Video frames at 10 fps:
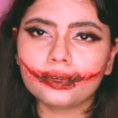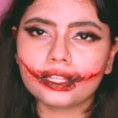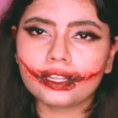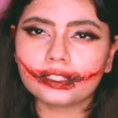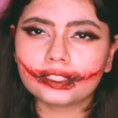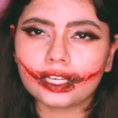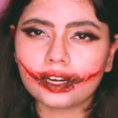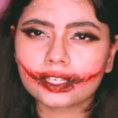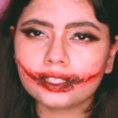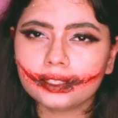With a
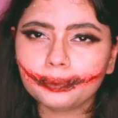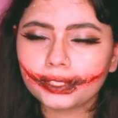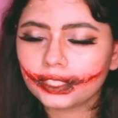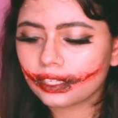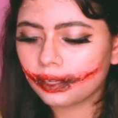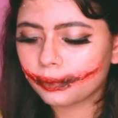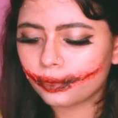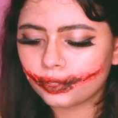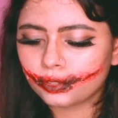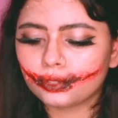darker lipstick, I'm
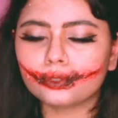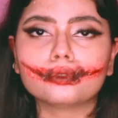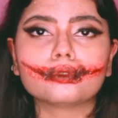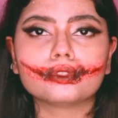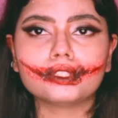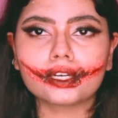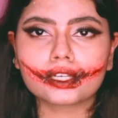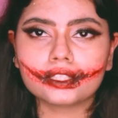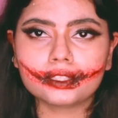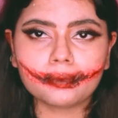going to
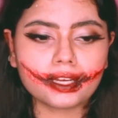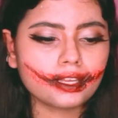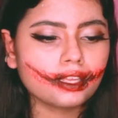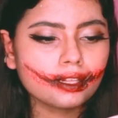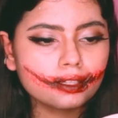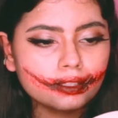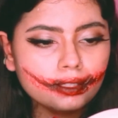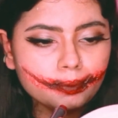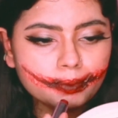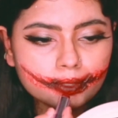darken my
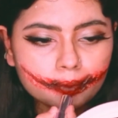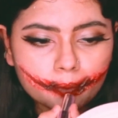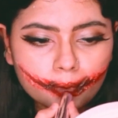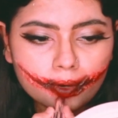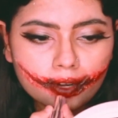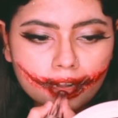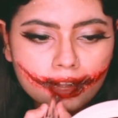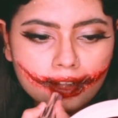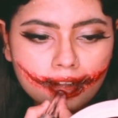lips more